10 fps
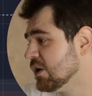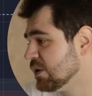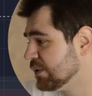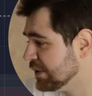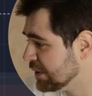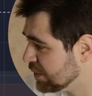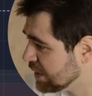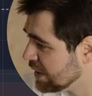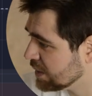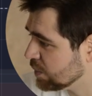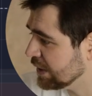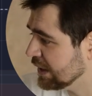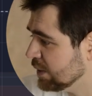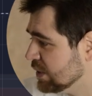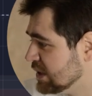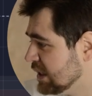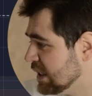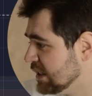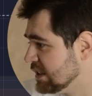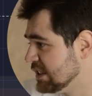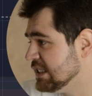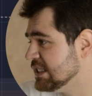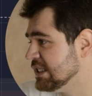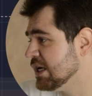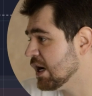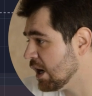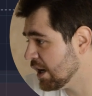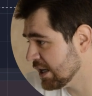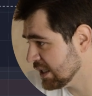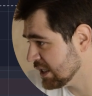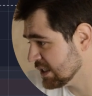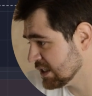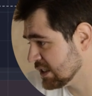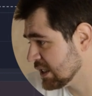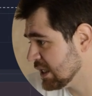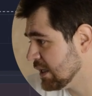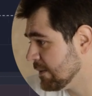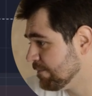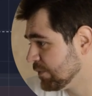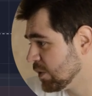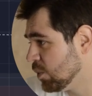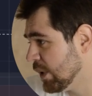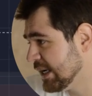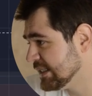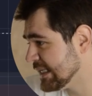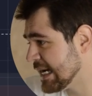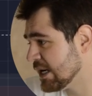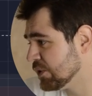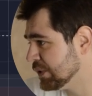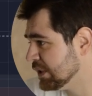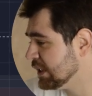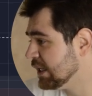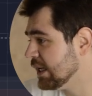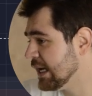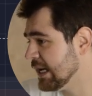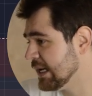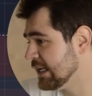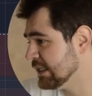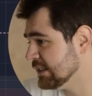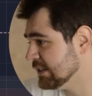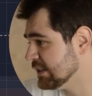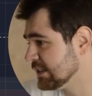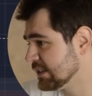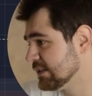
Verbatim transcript: although we see that CCI is way down and